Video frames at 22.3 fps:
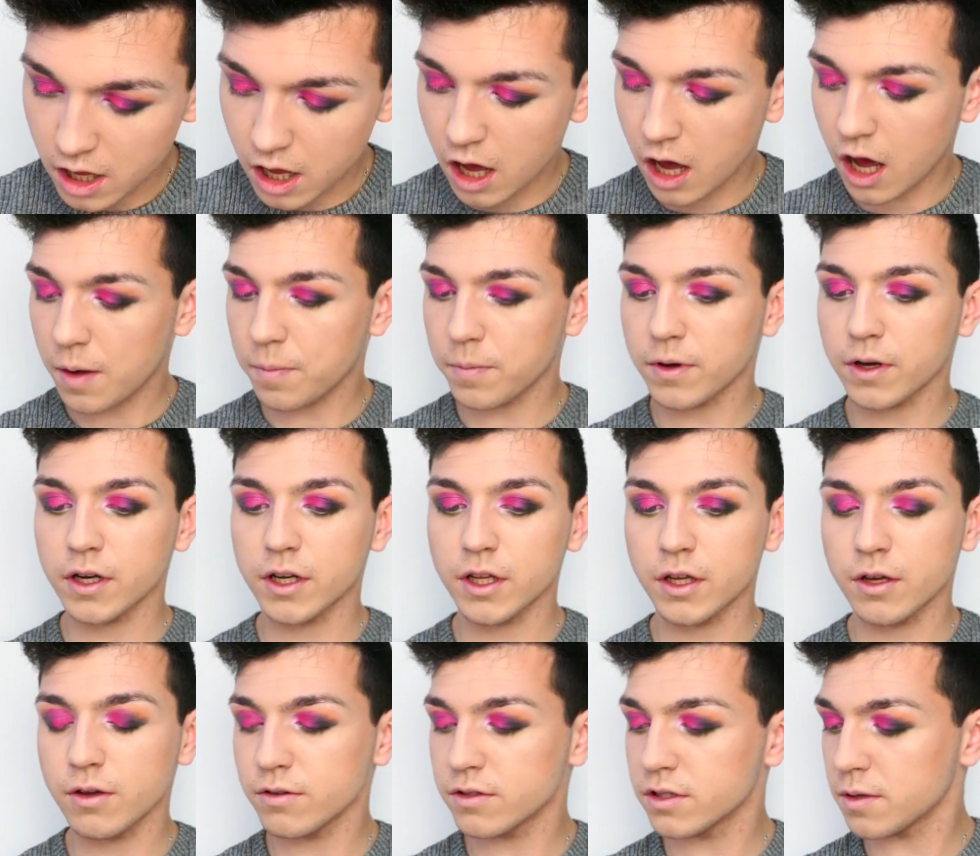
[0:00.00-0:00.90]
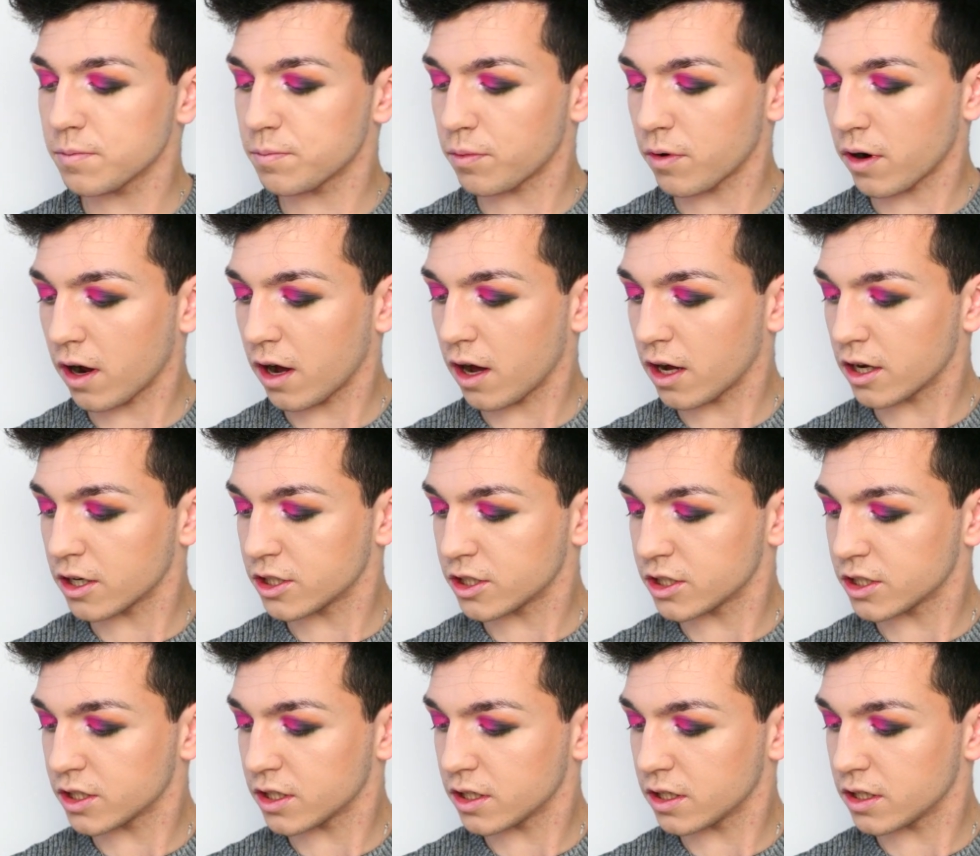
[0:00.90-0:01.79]
I'm going to use the
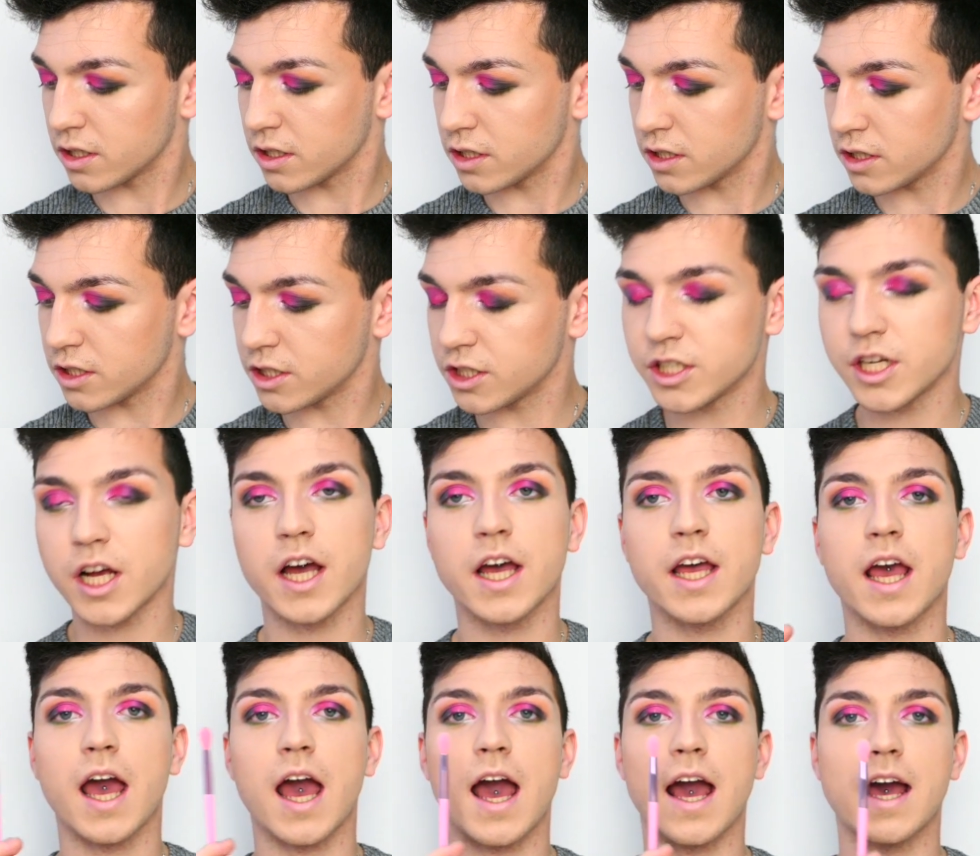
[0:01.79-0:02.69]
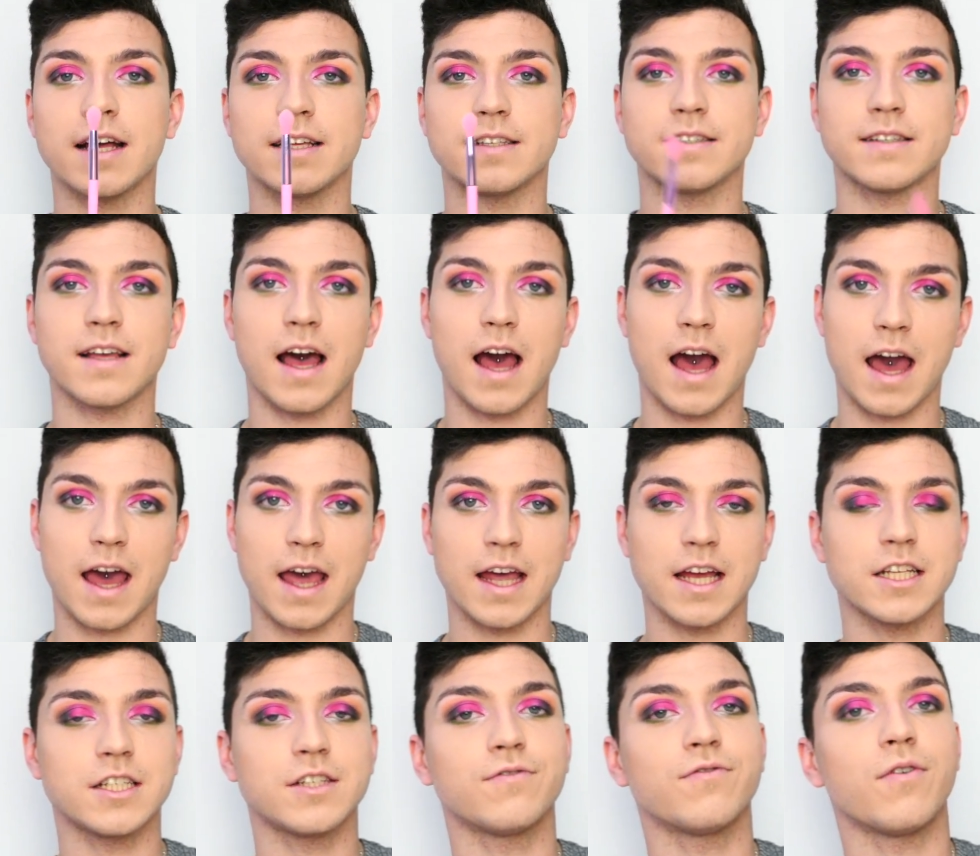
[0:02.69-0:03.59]
brush
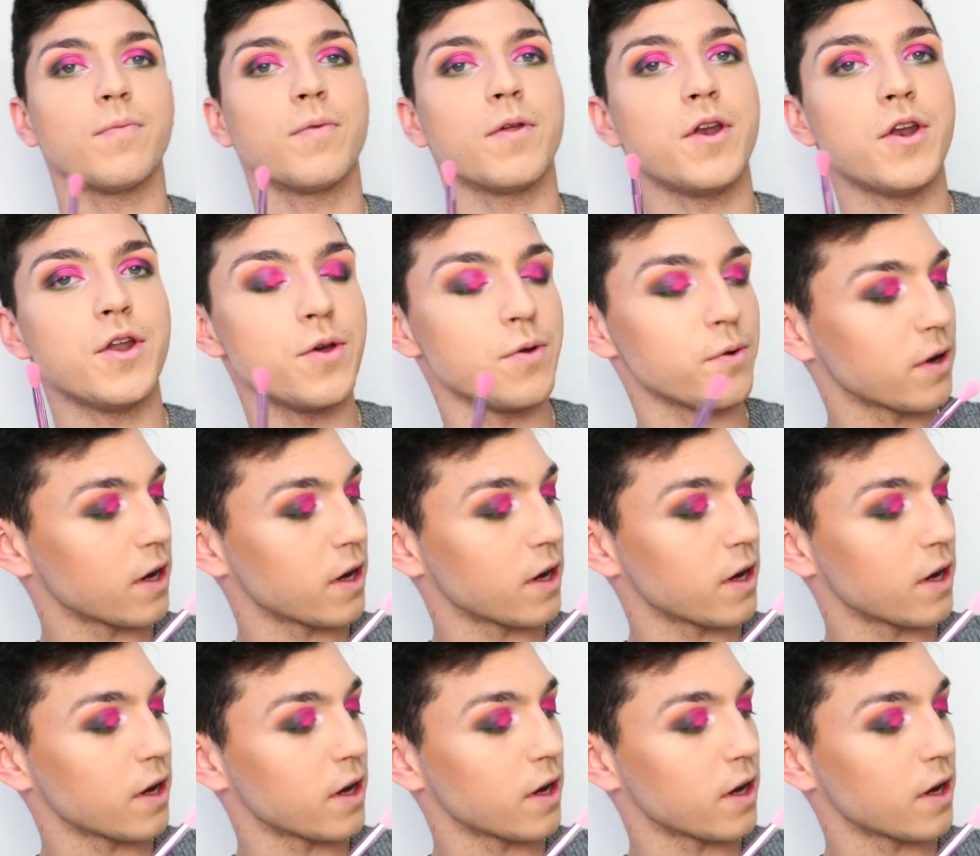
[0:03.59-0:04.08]
JS8 from the new